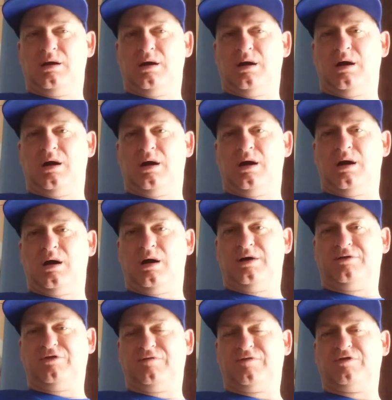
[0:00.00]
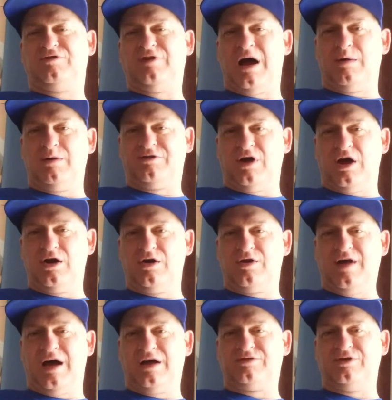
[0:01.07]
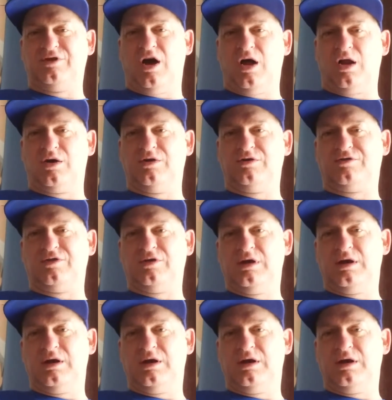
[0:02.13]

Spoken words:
So if your salary is $100,000,